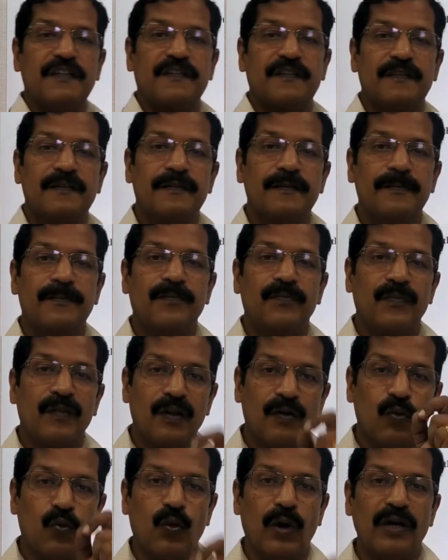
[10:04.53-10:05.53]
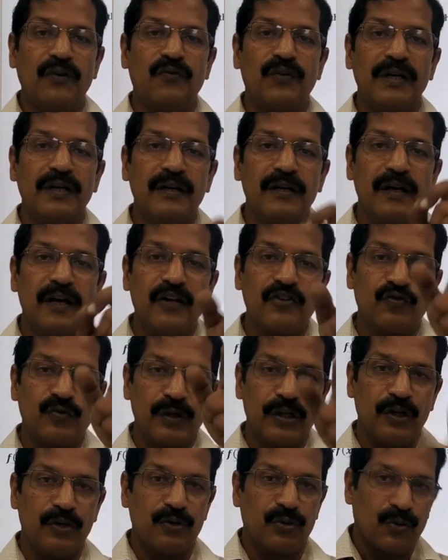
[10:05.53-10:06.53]
is 1, 1 as
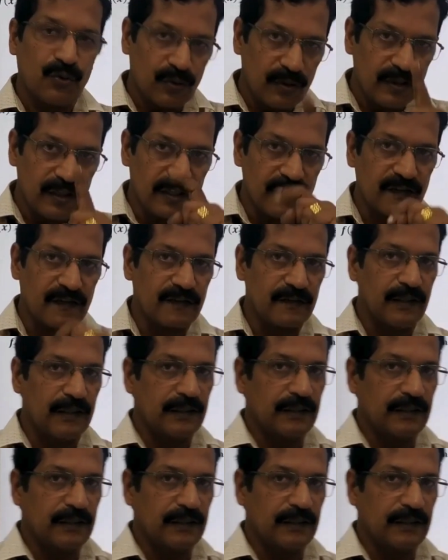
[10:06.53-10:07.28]
well on. let us